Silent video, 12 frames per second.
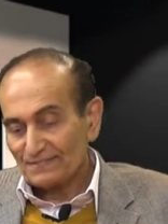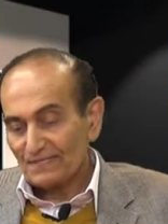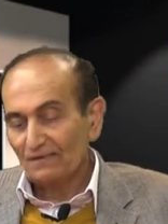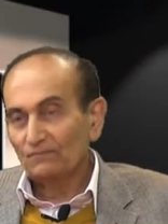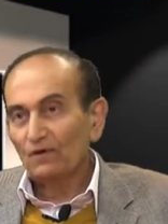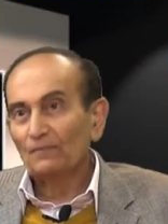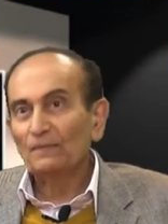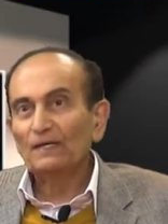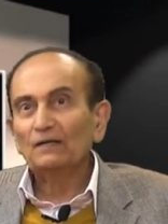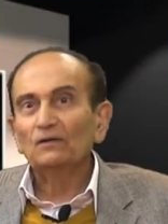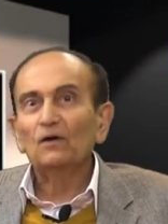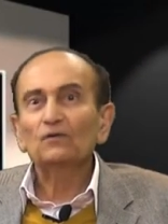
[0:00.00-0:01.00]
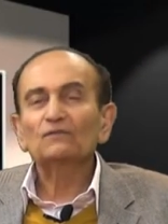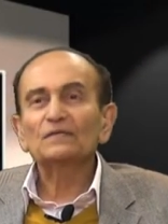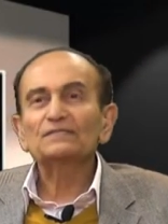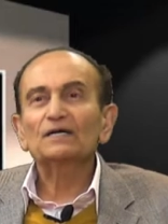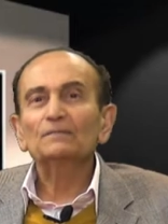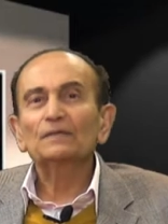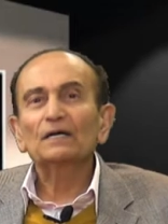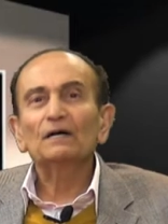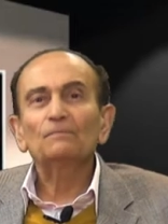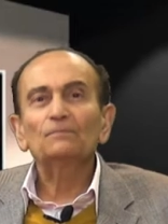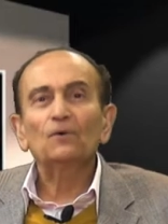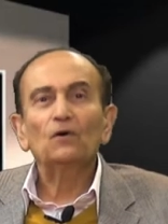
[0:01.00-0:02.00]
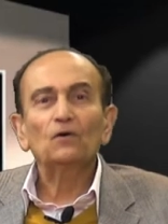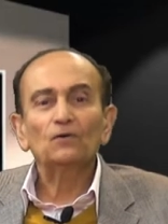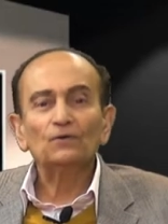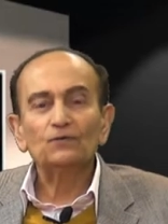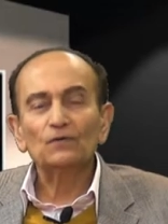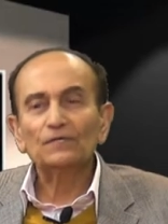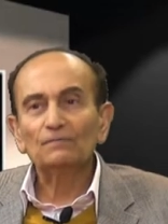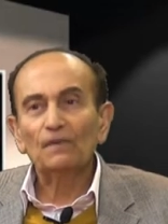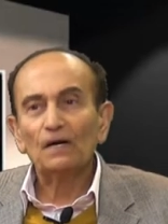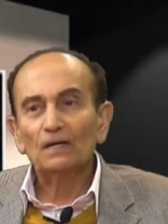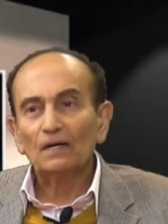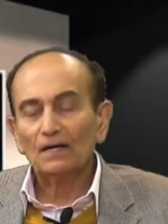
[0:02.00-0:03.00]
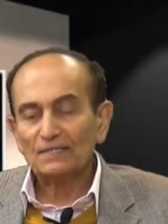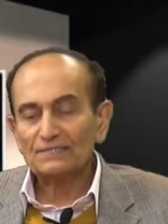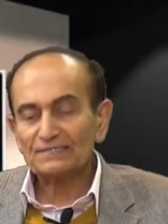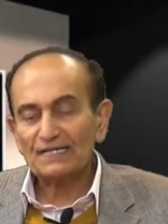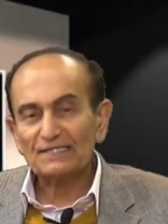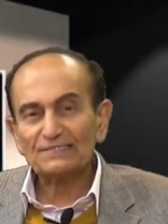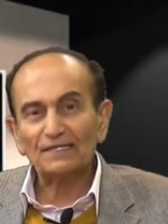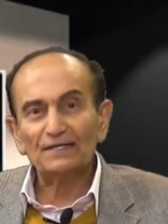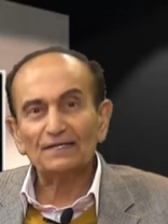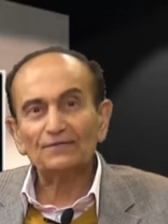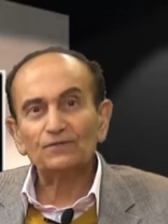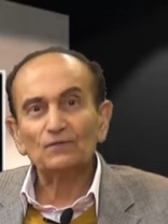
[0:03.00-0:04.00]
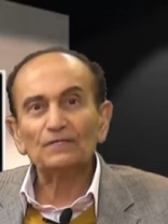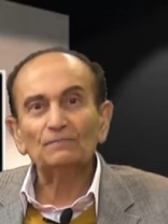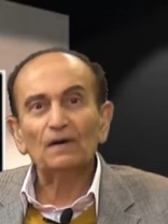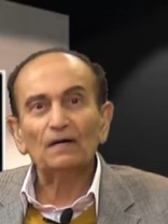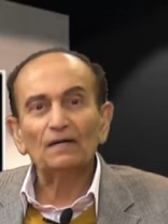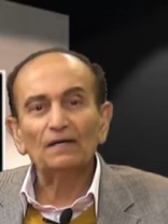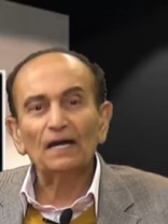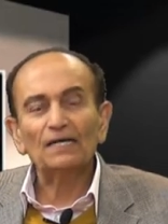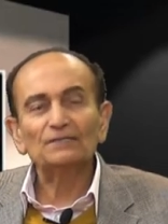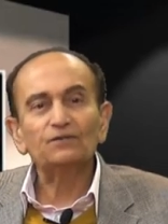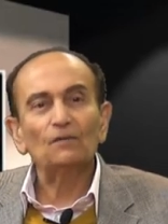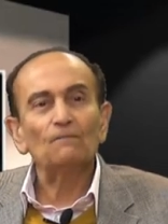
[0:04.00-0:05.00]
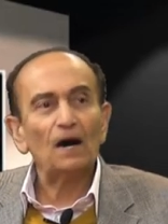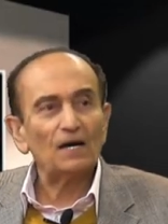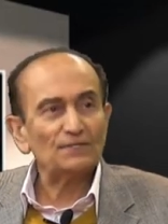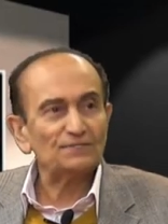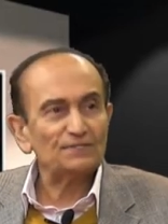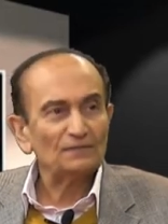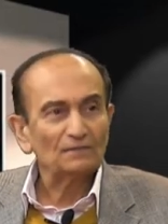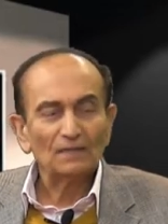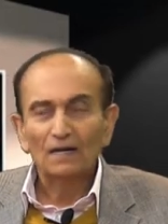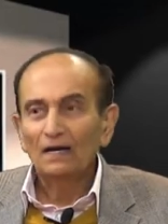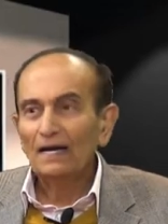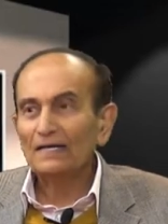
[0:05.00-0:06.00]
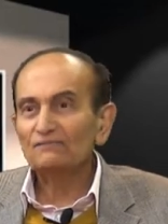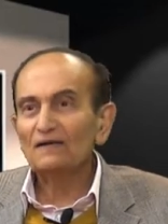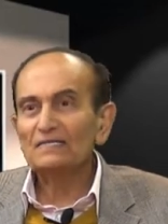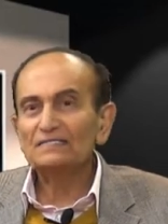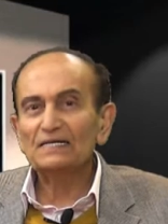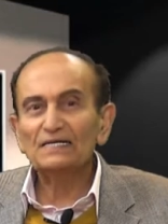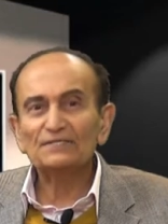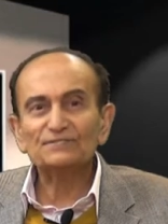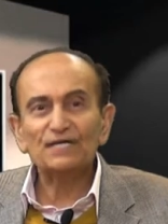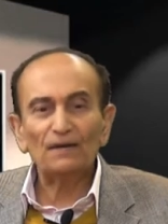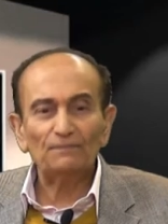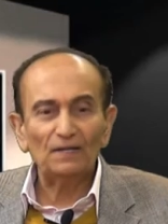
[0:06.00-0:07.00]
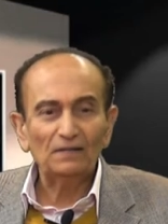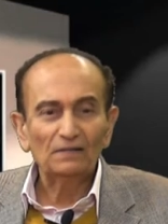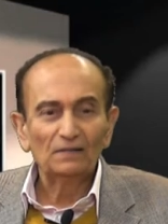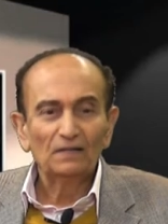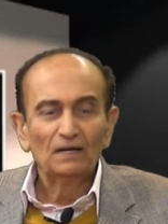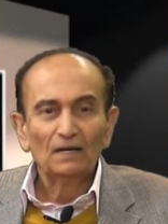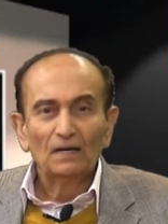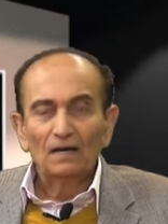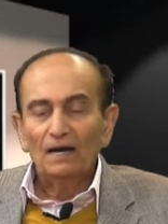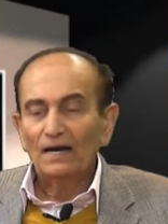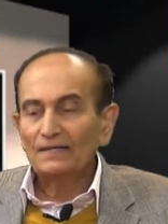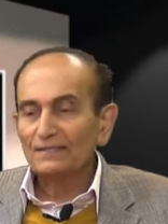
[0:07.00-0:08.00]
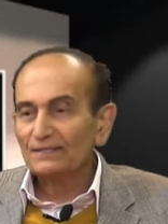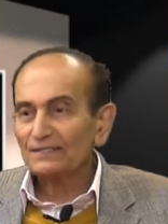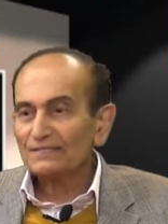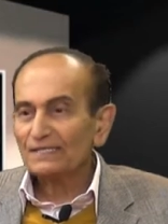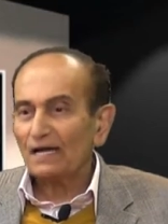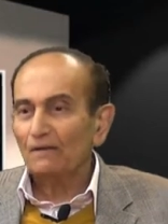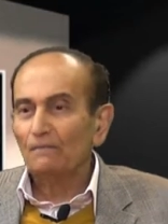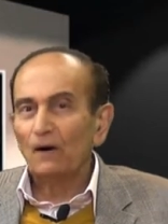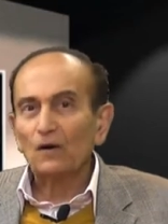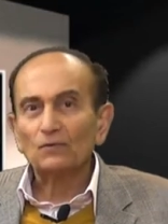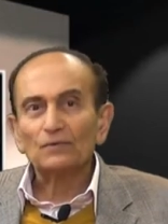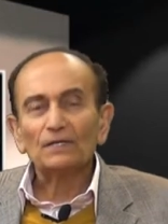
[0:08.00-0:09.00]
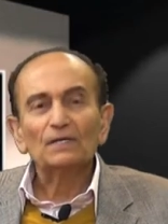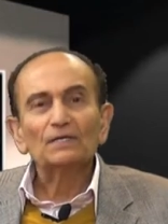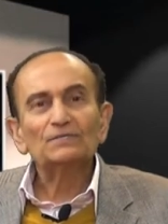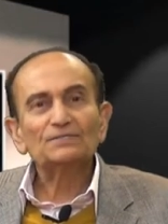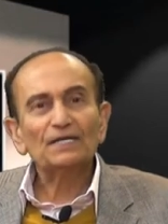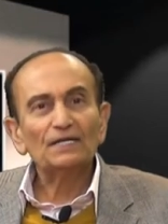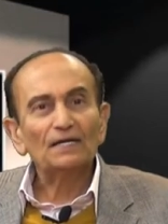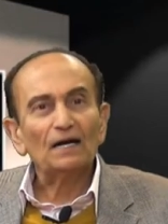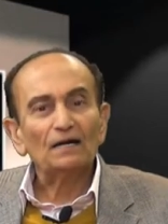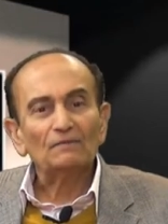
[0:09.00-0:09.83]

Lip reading: I've got a big conference coming up on Saturday, 29th of March at Wesley Chapel, and it is about Syria.